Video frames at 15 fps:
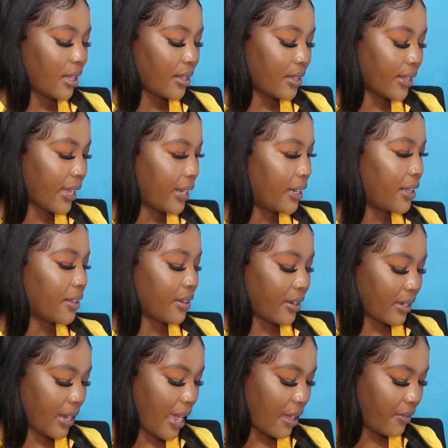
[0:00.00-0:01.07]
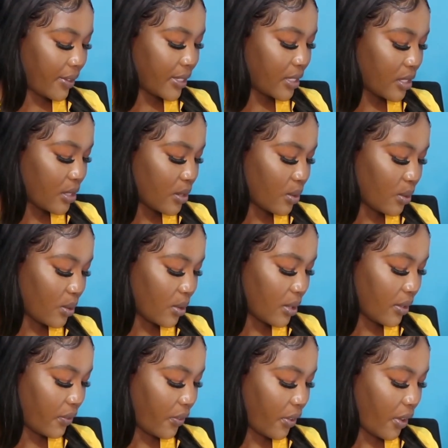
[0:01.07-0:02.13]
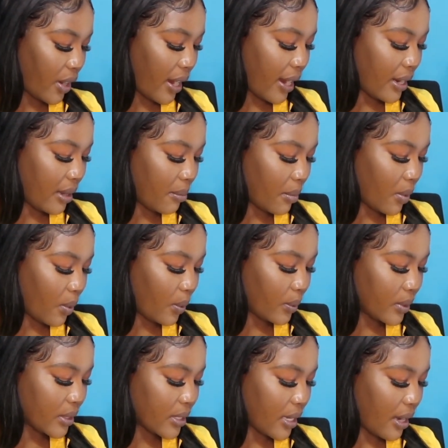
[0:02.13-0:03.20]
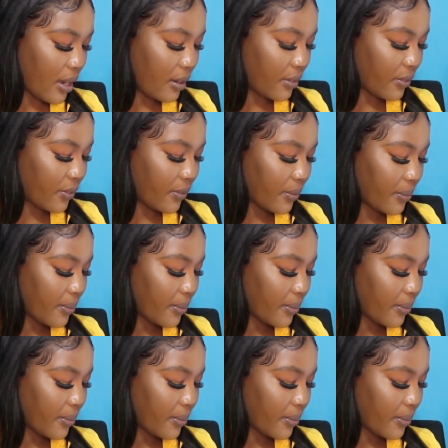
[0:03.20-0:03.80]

You can either have it sold for an amount of